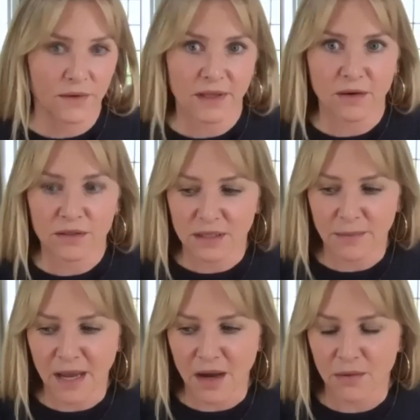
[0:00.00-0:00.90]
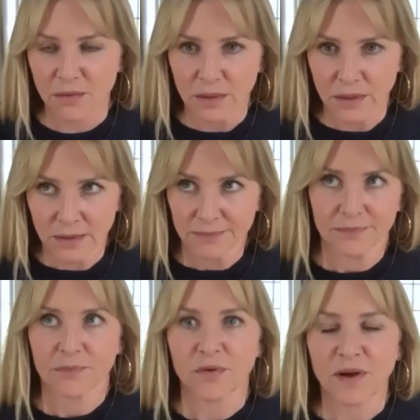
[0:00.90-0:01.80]
that are somehow
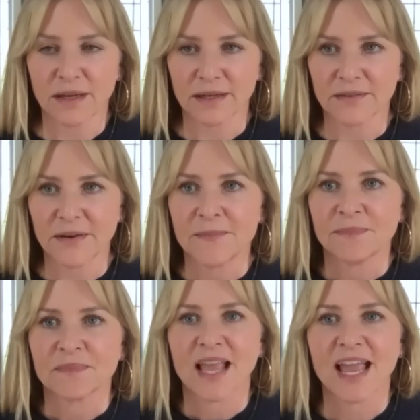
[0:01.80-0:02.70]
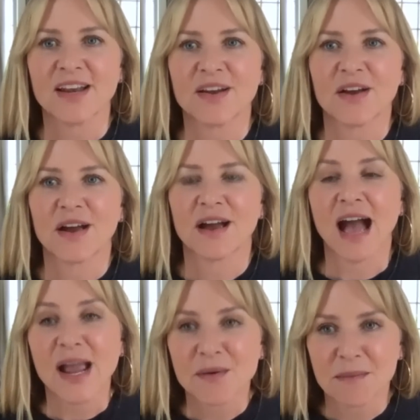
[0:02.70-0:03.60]
provocative? And
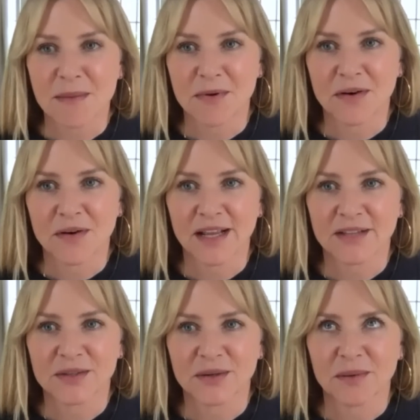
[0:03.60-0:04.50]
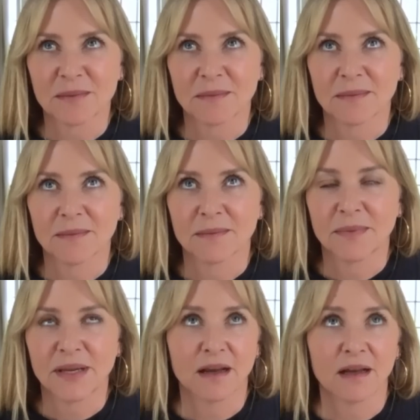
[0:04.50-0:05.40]
I remember her answer
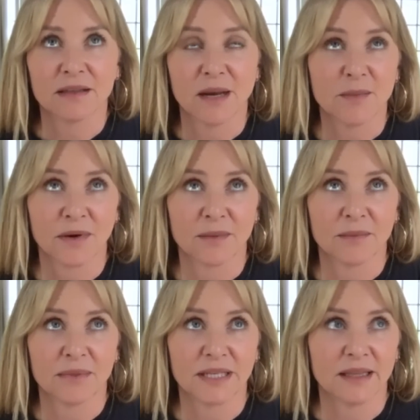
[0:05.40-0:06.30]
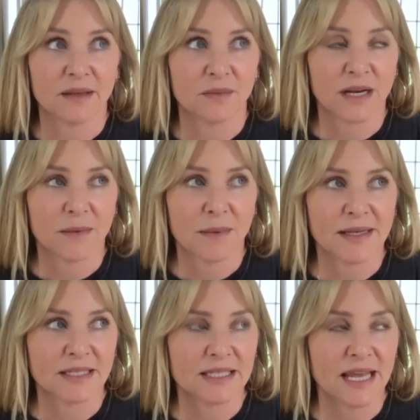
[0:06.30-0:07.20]
being a lot more complete than what I'm
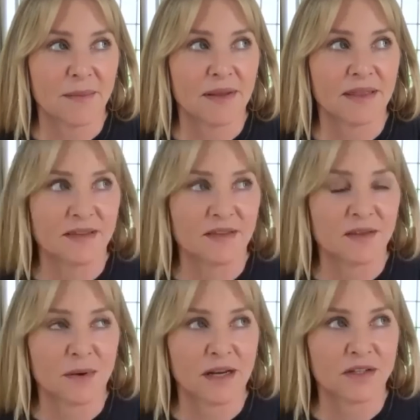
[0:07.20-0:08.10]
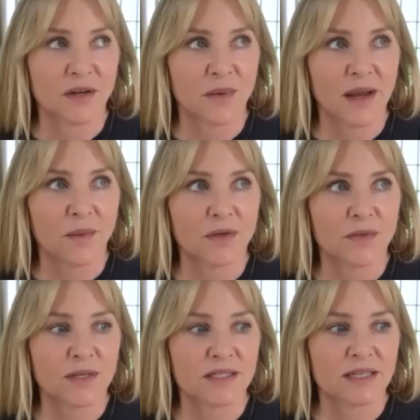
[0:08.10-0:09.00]
about to say, but this is the part I took away,
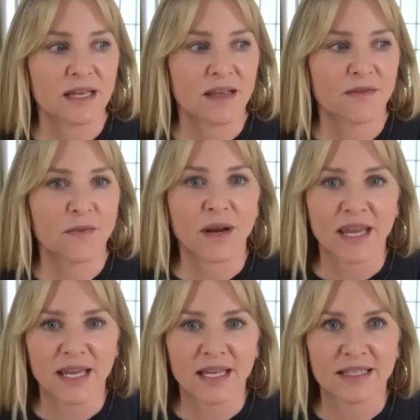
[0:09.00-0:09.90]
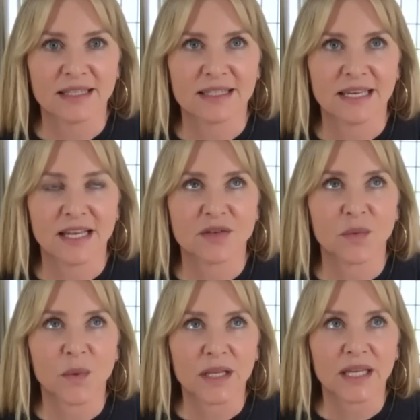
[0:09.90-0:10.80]
which was for kids, it's
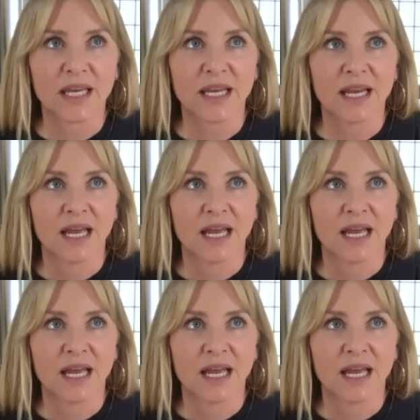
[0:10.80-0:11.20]
really